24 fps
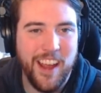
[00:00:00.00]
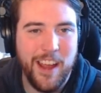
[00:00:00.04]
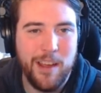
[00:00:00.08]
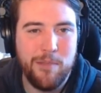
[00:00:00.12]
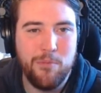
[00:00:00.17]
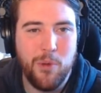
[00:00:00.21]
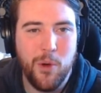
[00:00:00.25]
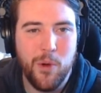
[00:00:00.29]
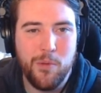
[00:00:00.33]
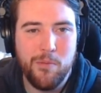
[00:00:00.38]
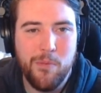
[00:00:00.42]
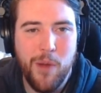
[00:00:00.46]
A
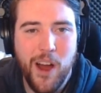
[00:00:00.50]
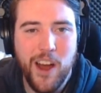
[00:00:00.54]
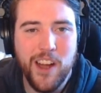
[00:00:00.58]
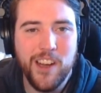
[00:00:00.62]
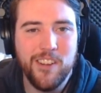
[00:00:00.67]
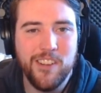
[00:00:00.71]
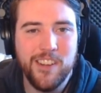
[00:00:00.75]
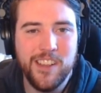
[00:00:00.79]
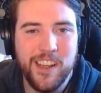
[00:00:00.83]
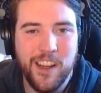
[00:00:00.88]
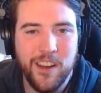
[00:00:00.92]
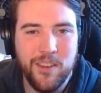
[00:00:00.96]
more
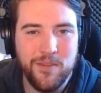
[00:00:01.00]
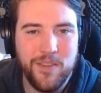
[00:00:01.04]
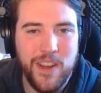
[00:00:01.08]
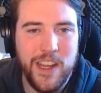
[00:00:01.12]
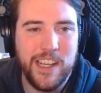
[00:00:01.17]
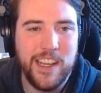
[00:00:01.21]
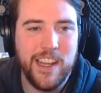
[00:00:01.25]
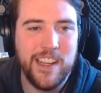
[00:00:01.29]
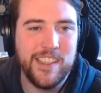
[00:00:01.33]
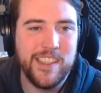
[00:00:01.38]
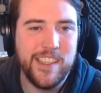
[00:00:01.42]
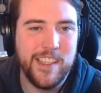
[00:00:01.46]
modern
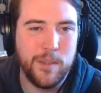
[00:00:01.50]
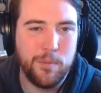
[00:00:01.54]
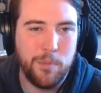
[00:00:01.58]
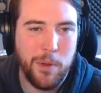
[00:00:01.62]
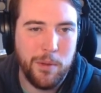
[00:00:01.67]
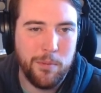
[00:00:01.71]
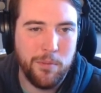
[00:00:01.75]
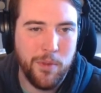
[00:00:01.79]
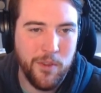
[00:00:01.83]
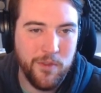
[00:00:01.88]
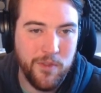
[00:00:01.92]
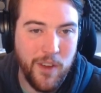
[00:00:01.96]
convenience has
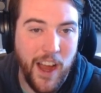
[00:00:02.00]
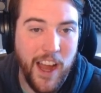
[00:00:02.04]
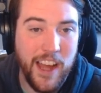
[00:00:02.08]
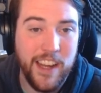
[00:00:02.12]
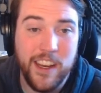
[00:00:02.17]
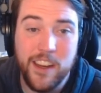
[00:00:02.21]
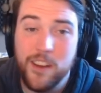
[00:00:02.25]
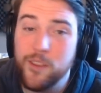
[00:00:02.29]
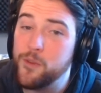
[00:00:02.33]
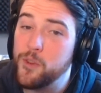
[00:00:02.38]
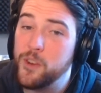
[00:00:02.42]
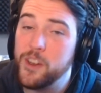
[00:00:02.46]
been
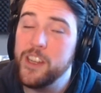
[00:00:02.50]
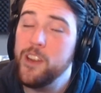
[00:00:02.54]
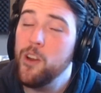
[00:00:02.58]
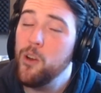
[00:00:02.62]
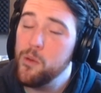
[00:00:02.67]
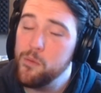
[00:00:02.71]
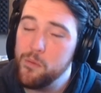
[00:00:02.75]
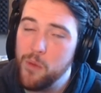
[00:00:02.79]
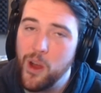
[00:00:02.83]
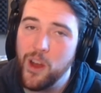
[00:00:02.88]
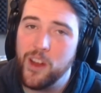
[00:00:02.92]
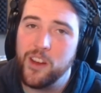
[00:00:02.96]
provided for
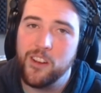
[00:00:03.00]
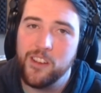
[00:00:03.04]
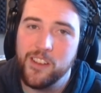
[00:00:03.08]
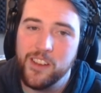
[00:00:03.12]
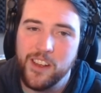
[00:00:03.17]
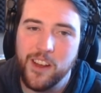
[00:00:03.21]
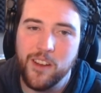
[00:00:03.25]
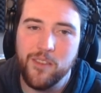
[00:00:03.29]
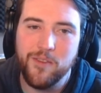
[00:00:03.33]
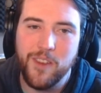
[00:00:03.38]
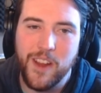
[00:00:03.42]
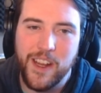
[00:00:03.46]
your modern
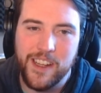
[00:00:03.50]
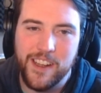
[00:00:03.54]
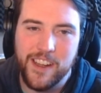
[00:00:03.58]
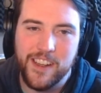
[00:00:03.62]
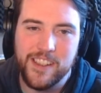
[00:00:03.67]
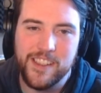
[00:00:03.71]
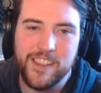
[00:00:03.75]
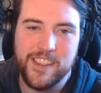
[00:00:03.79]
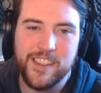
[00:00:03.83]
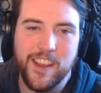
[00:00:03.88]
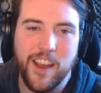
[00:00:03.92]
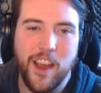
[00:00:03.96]

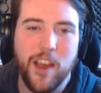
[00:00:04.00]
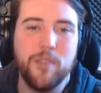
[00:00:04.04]
convenience.